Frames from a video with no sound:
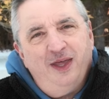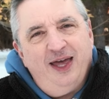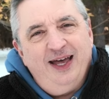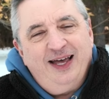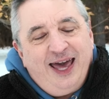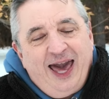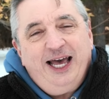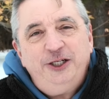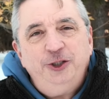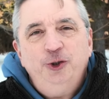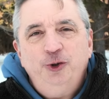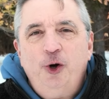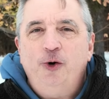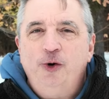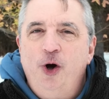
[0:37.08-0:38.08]
In case
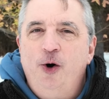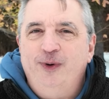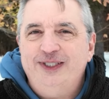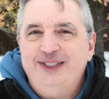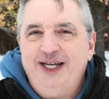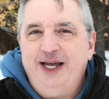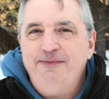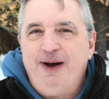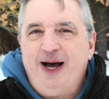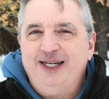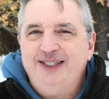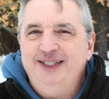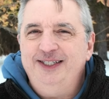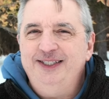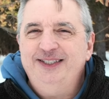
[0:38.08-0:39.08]
you don't know what a
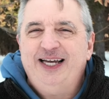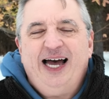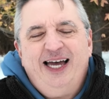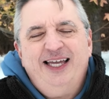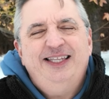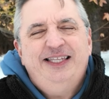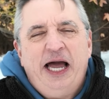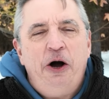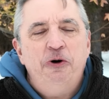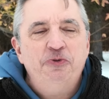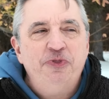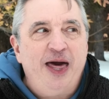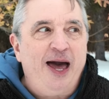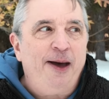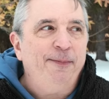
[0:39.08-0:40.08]
sandbox is, I
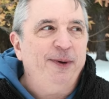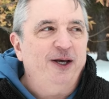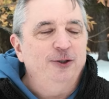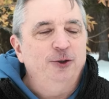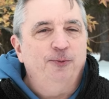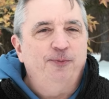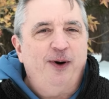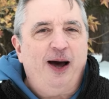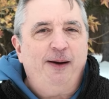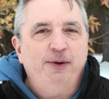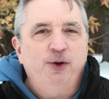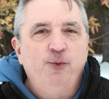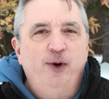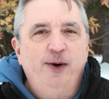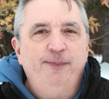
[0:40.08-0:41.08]
doubt that because you
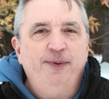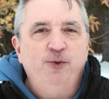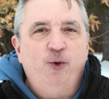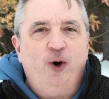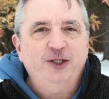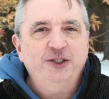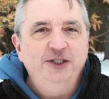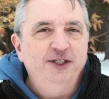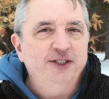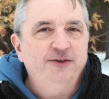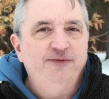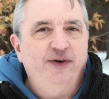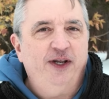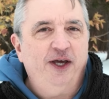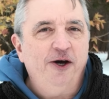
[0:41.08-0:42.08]
probably wouldn't be watching this
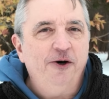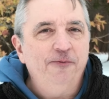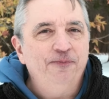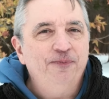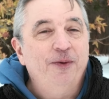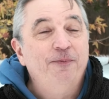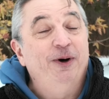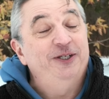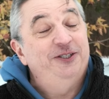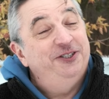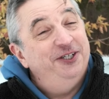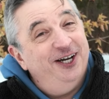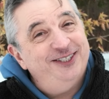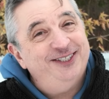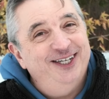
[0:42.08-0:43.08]
video. But
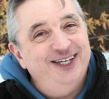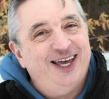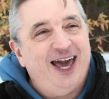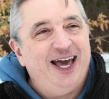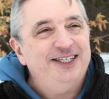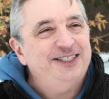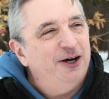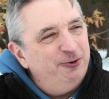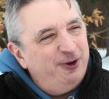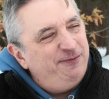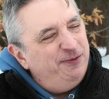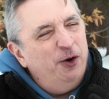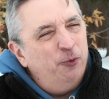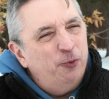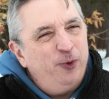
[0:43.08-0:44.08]
just in case, I'll
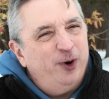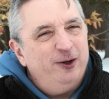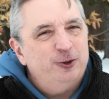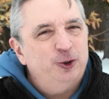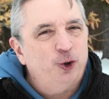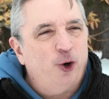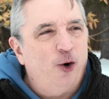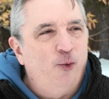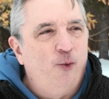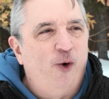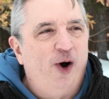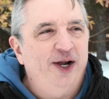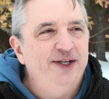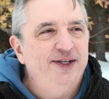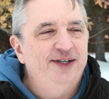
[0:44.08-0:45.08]
give you a real short
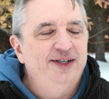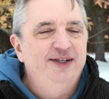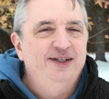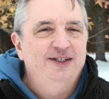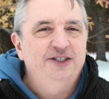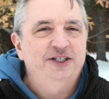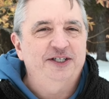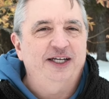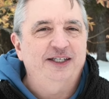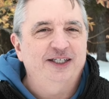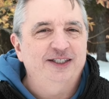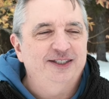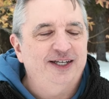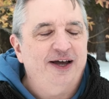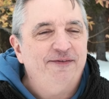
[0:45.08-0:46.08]

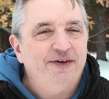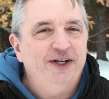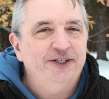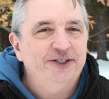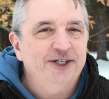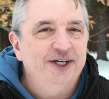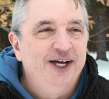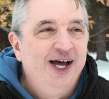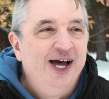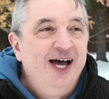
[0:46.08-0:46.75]
one-sentence definition.